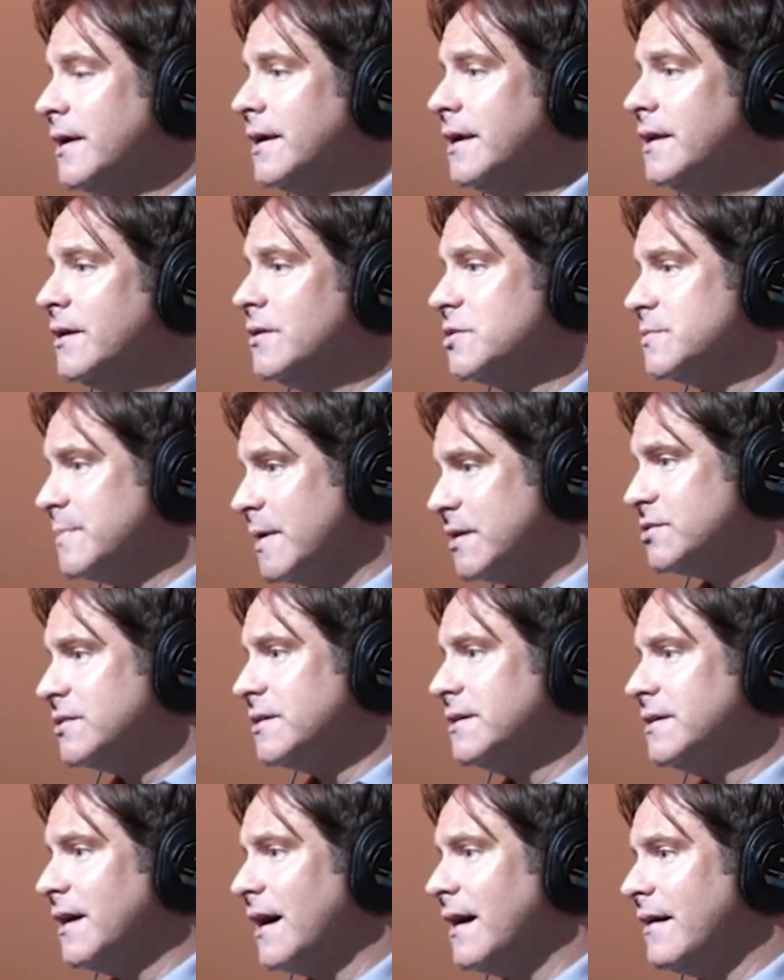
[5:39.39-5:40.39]
You know, yeah.
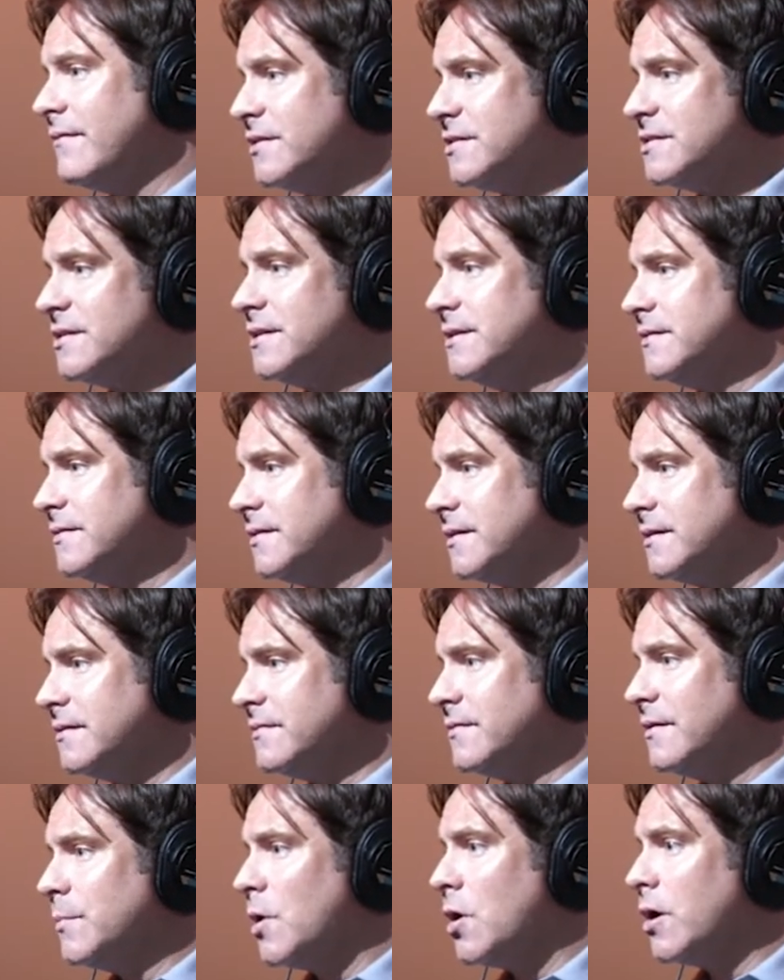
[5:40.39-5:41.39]
especially obviously in the
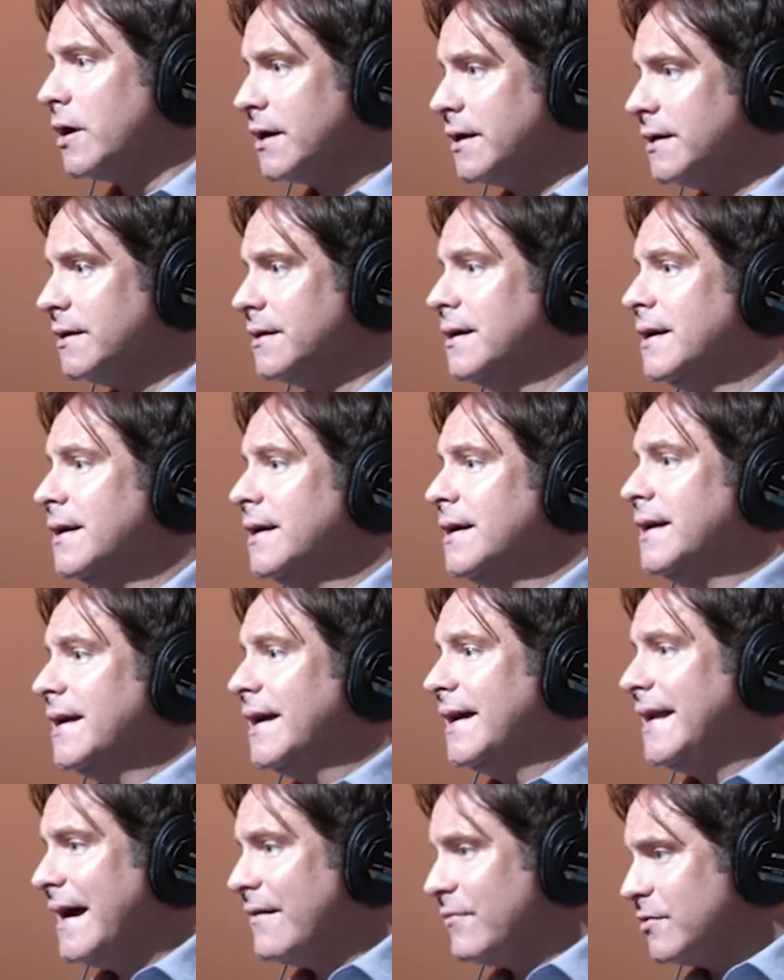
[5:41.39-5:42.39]
the marketing
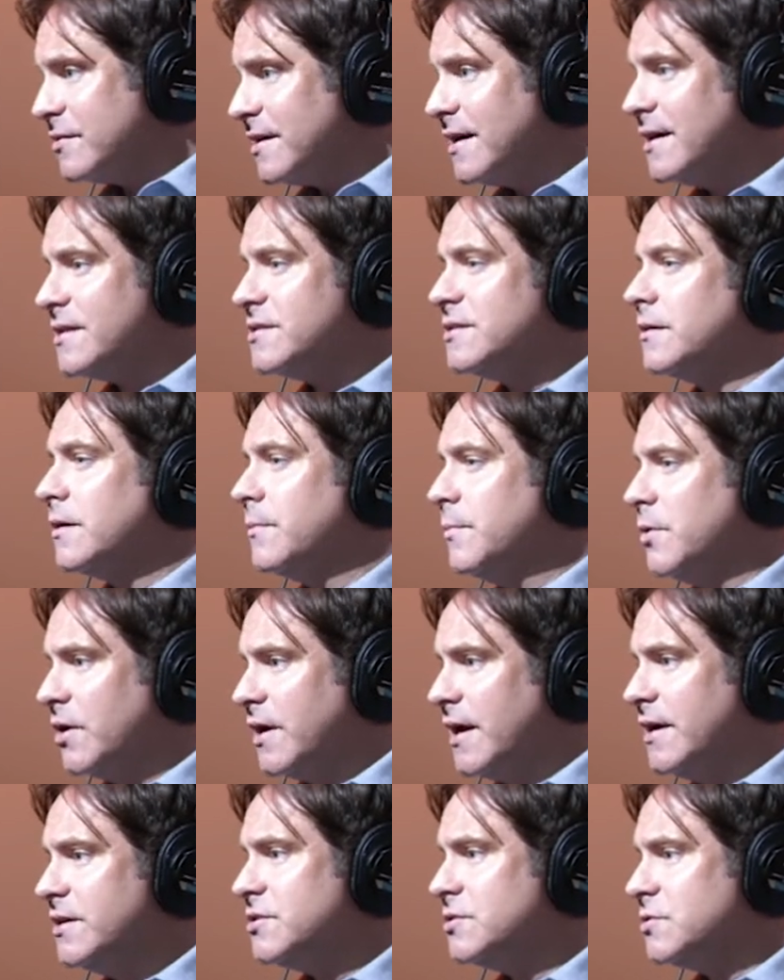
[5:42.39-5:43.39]
and advertising
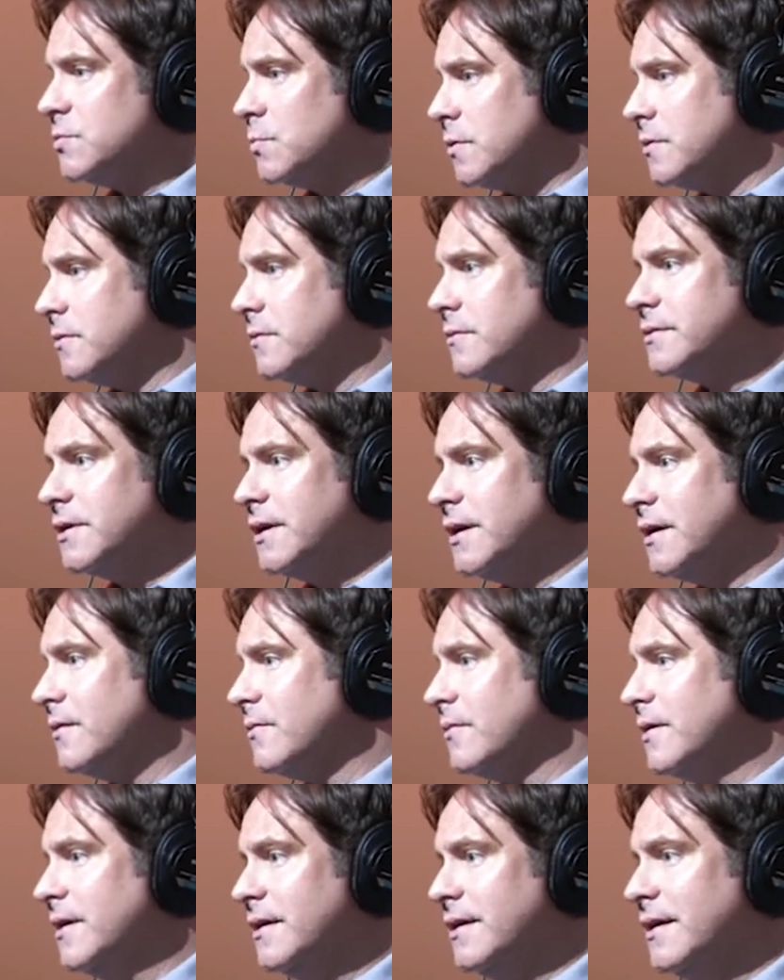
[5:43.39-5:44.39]
communications world, you
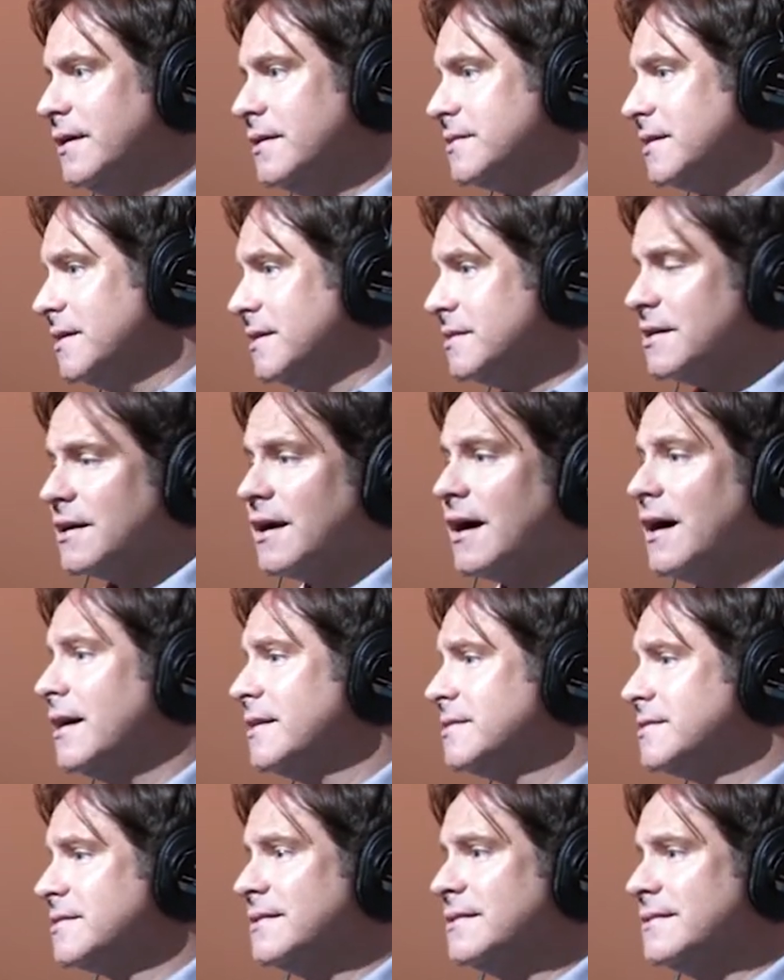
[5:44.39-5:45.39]
know, it, it's it's a
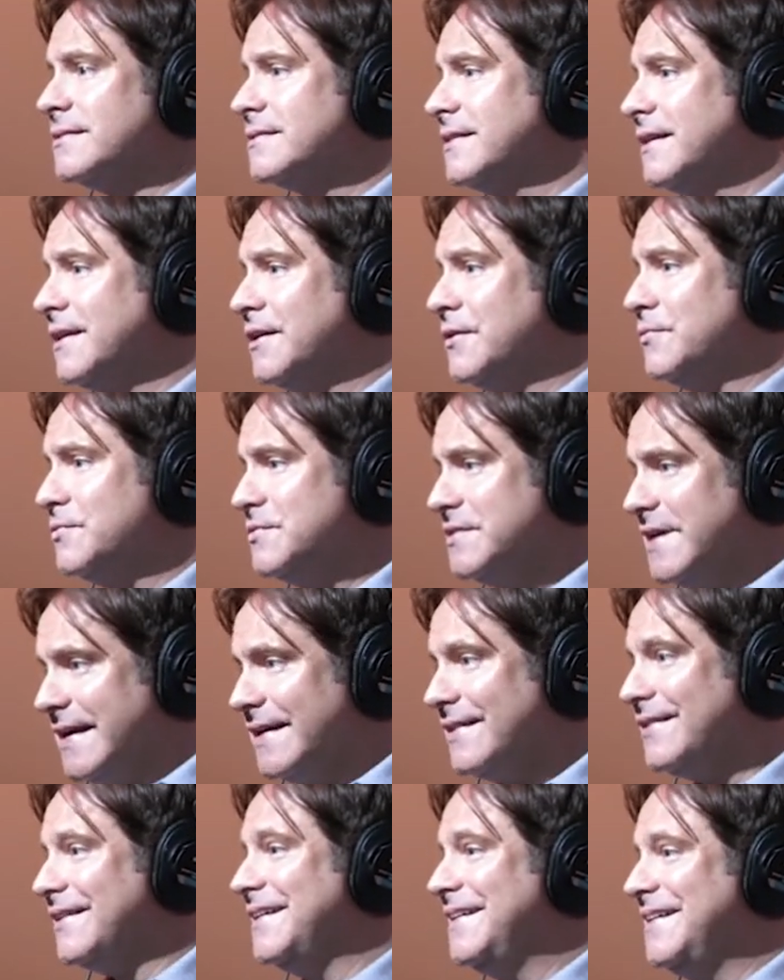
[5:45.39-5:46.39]
constant, you know,
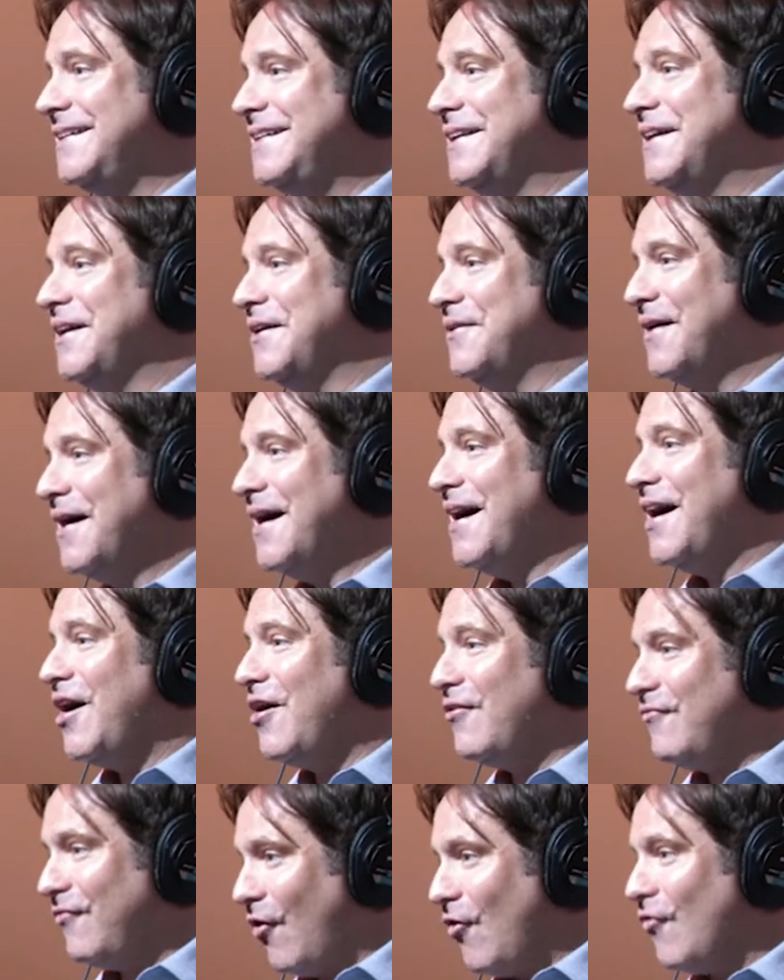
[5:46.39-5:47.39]
daily, you know,
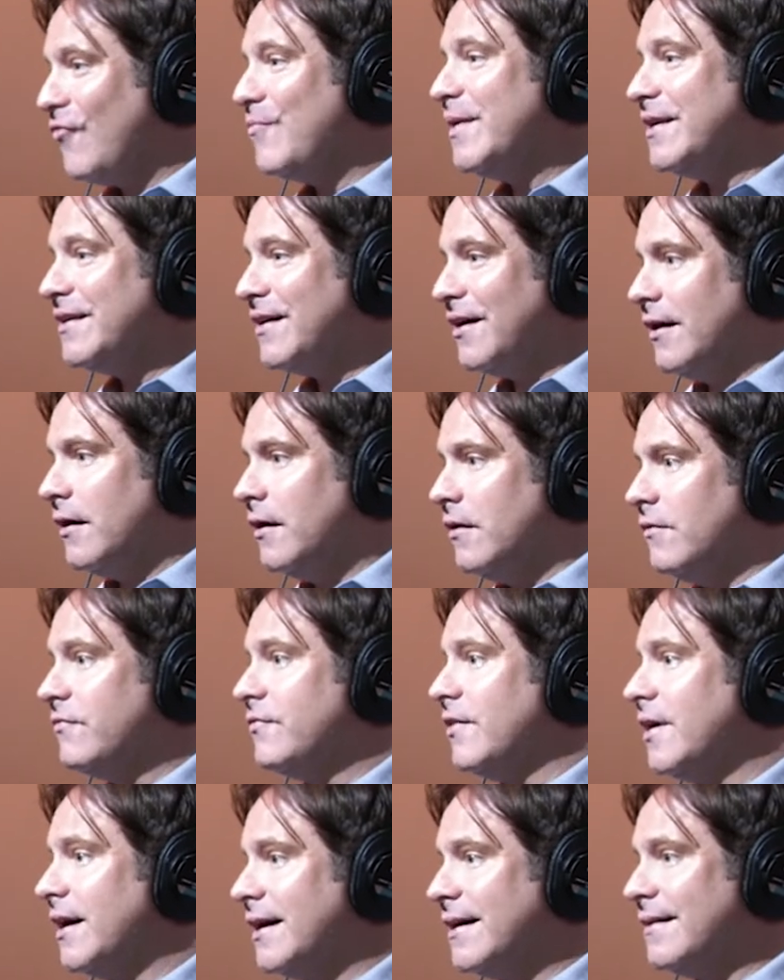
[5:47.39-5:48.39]
evolvement
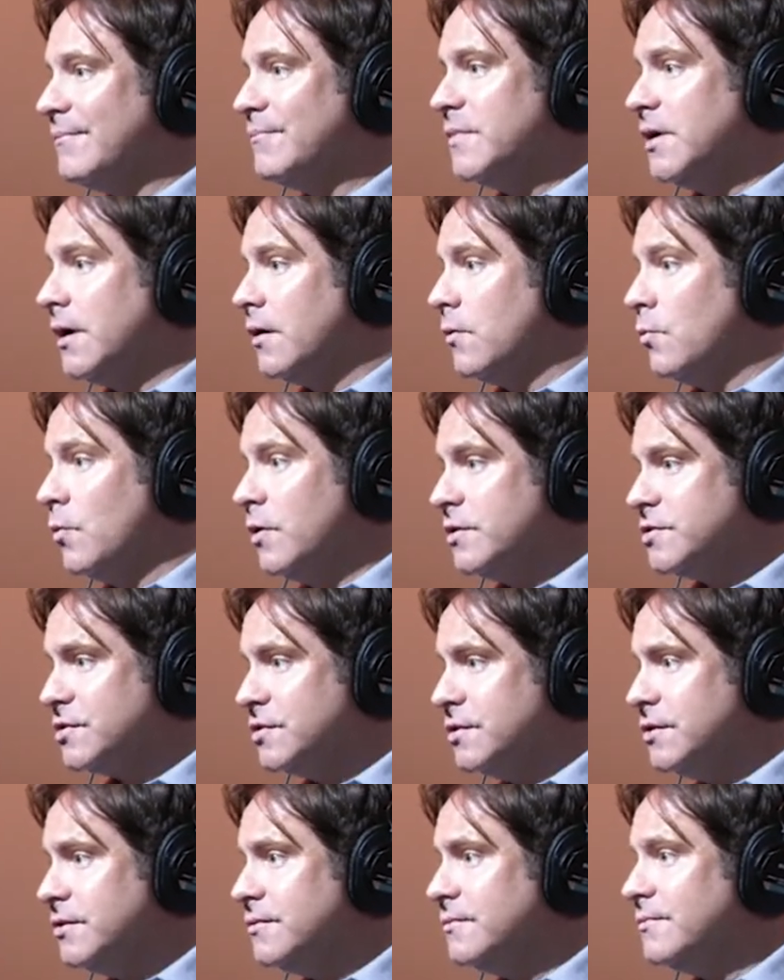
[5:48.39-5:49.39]
of, uh, you know, what's
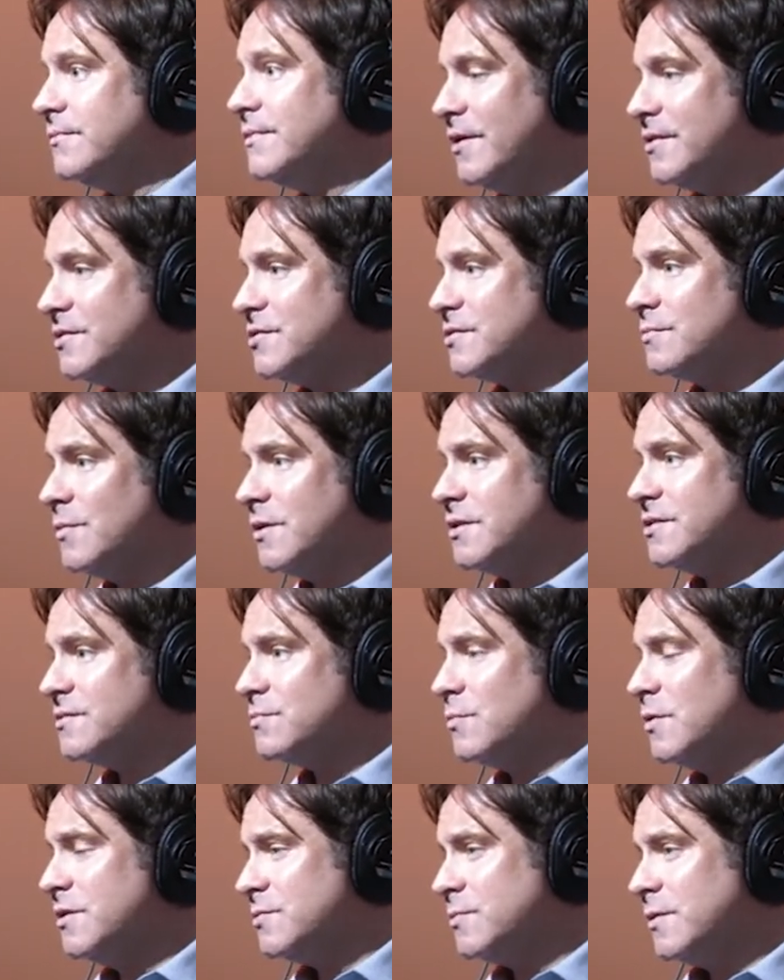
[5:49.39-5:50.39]
new, what's what's
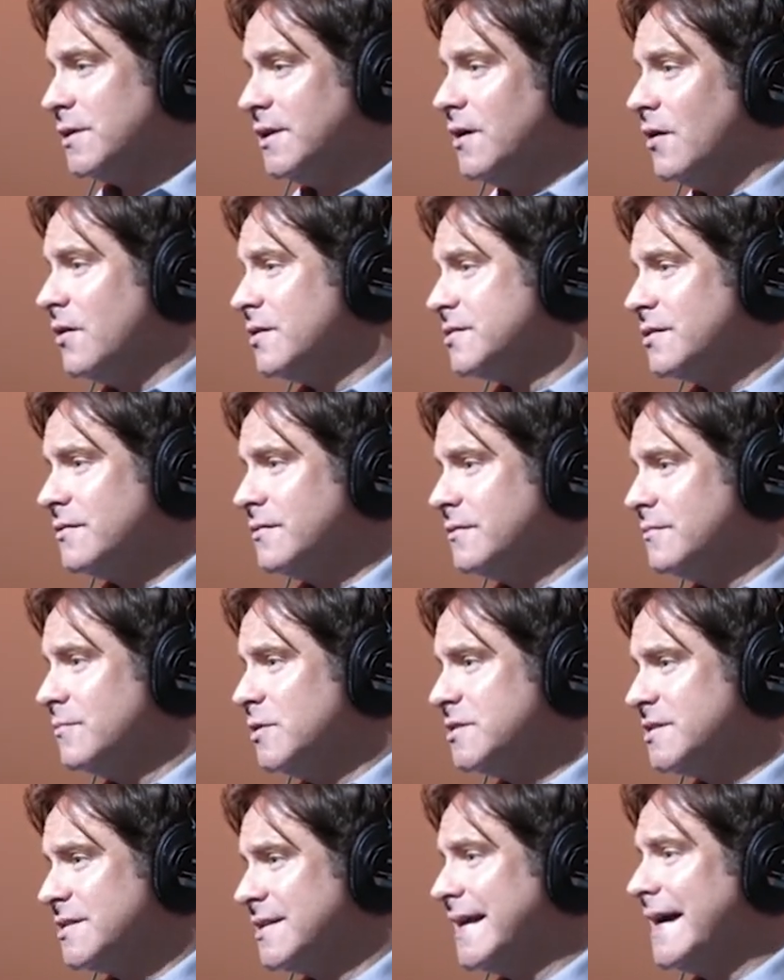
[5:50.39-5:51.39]
what's really also
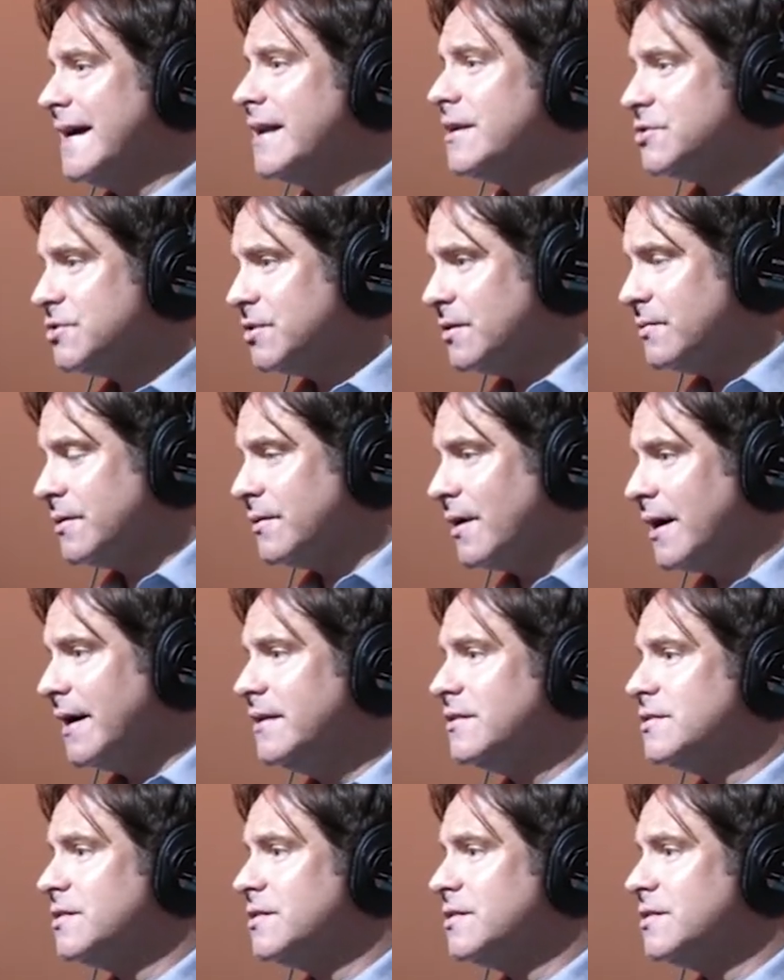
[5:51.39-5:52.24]
what's data showing, right?